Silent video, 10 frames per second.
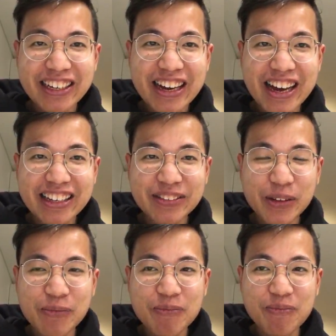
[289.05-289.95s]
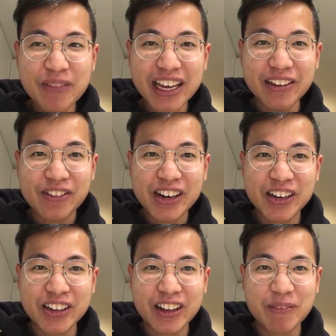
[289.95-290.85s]
You guys will make a
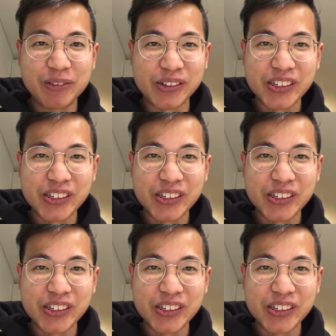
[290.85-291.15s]
really good couple.